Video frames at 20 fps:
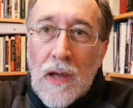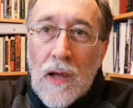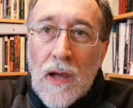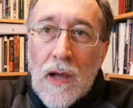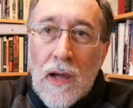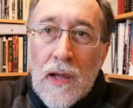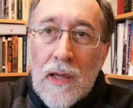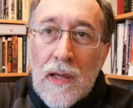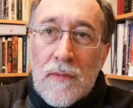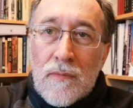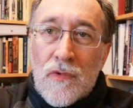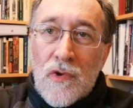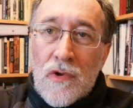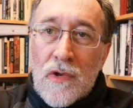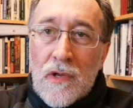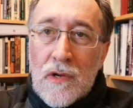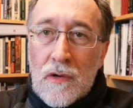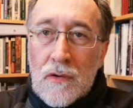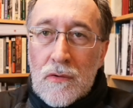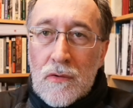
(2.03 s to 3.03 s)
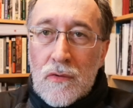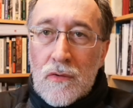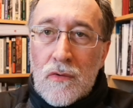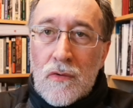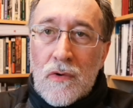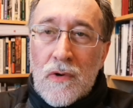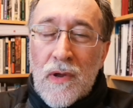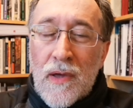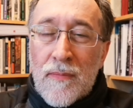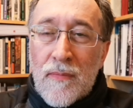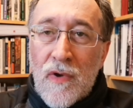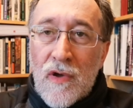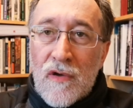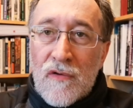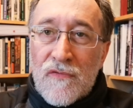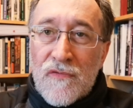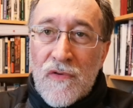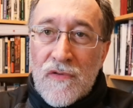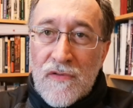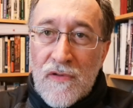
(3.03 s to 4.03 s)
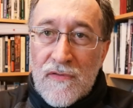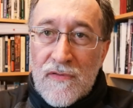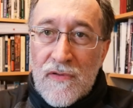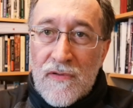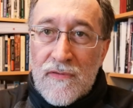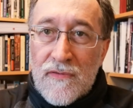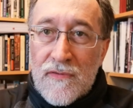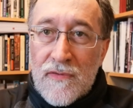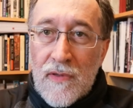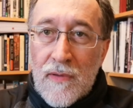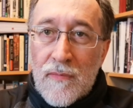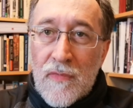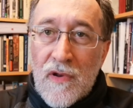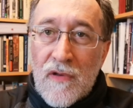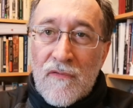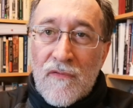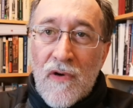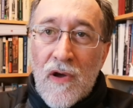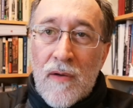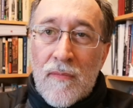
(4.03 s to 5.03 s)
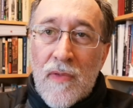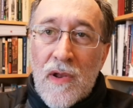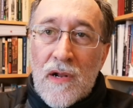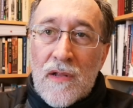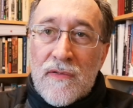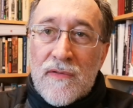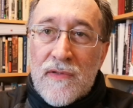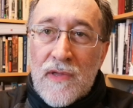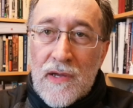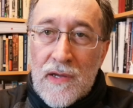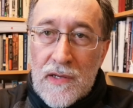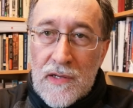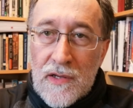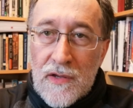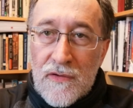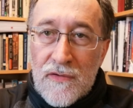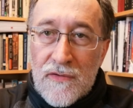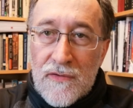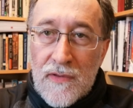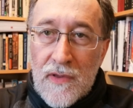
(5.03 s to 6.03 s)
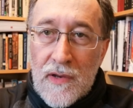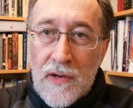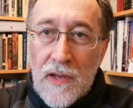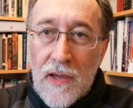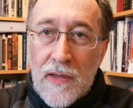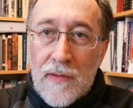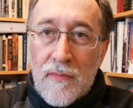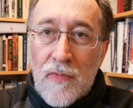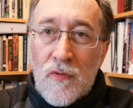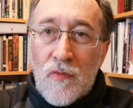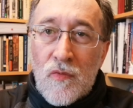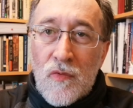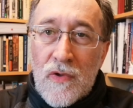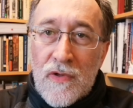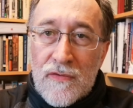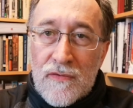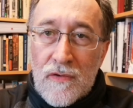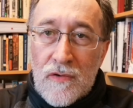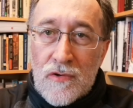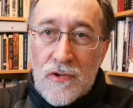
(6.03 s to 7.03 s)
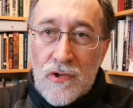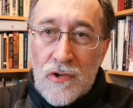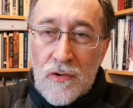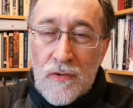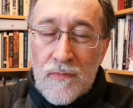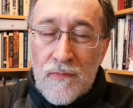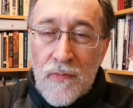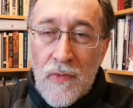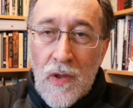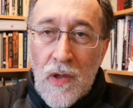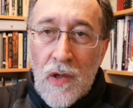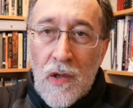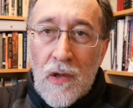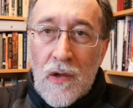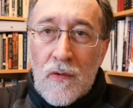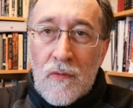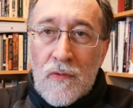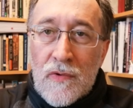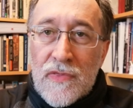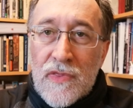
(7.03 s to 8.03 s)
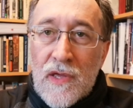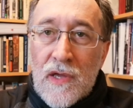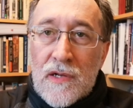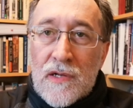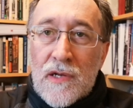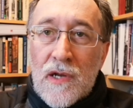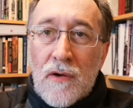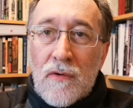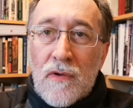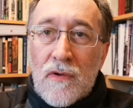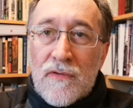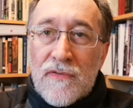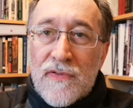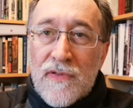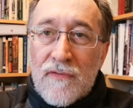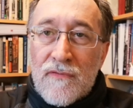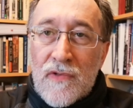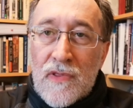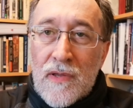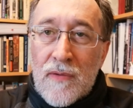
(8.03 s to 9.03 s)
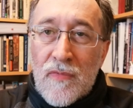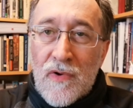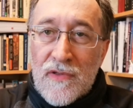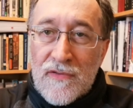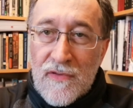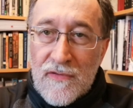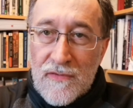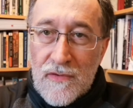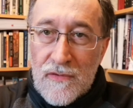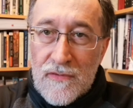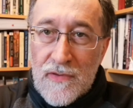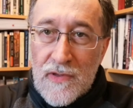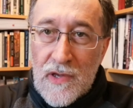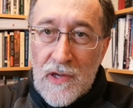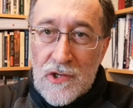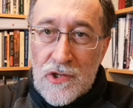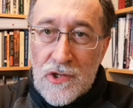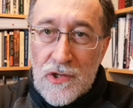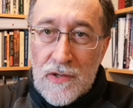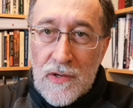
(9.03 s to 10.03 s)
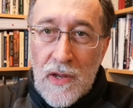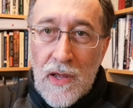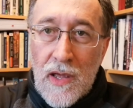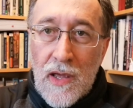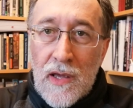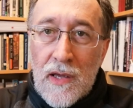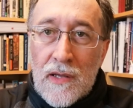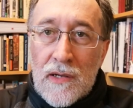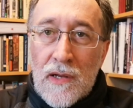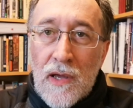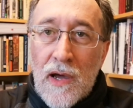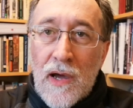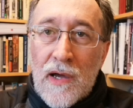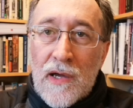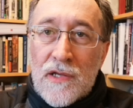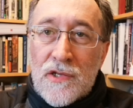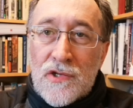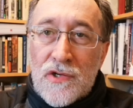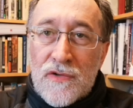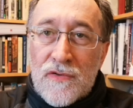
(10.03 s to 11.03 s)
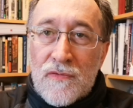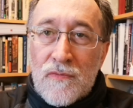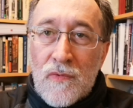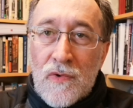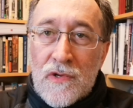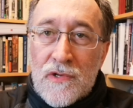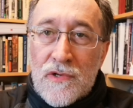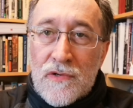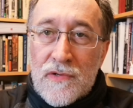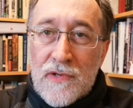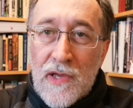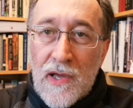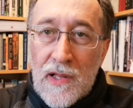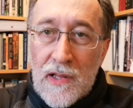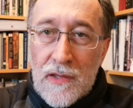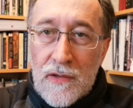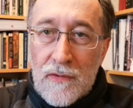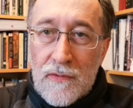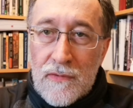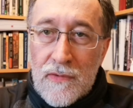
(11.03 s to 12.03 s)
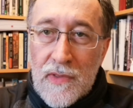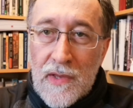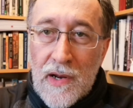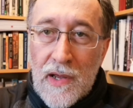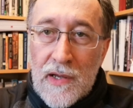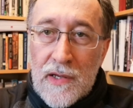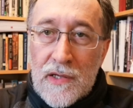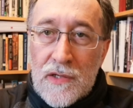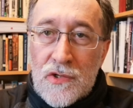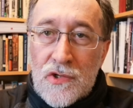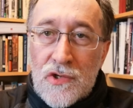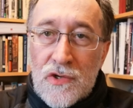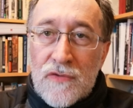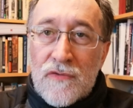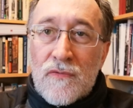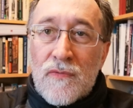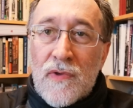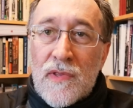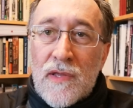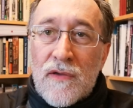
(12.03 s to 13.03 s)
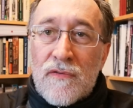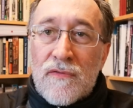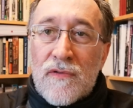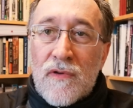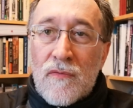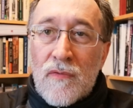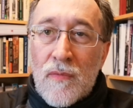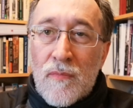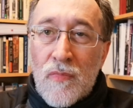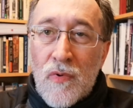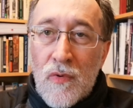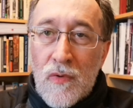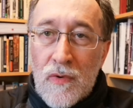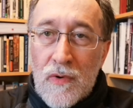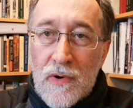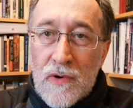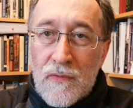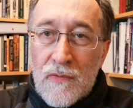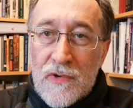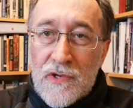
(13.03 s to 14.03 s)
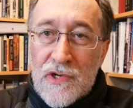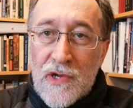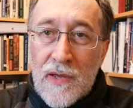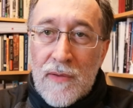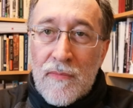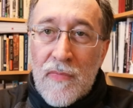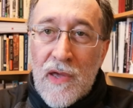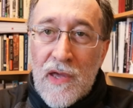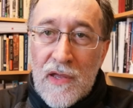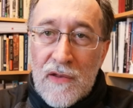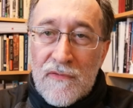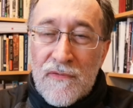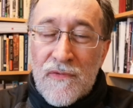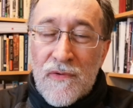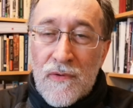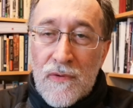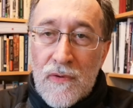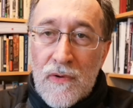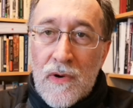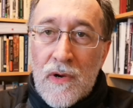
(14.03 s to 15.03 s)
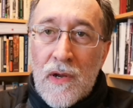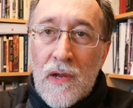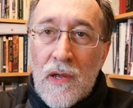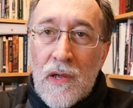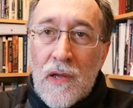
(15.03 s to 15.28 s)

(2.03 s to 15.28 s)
I am Denis Rancourt. I'm a physicist, I'm an environmental scientist, and I'm a researcher with the Ontario Civil Liberties Association. And I just want to tell you that I just released a report which I made for